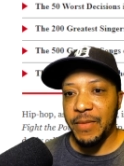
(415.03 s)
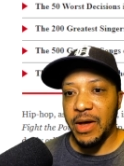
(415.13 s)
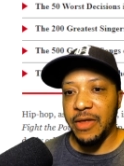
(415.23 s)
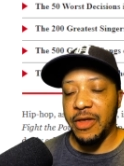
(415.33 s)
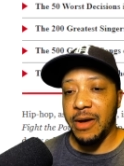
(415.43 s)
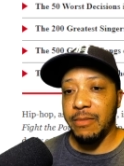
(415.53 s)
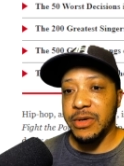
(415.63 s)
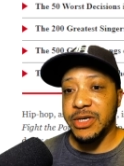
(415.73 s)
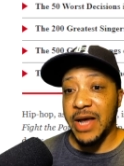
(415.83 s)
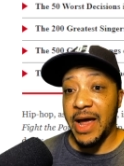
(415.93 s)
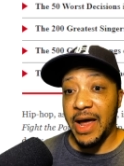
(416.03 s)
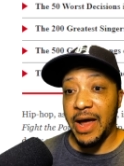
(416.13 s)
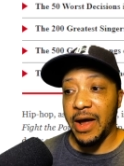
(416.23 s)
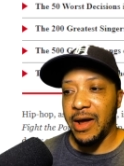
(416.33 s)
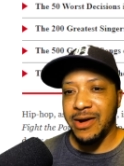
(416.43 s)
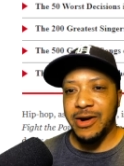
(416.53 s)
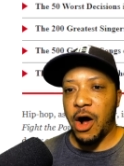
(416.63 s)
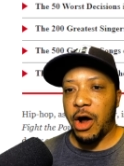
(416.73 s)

and them saying, "No,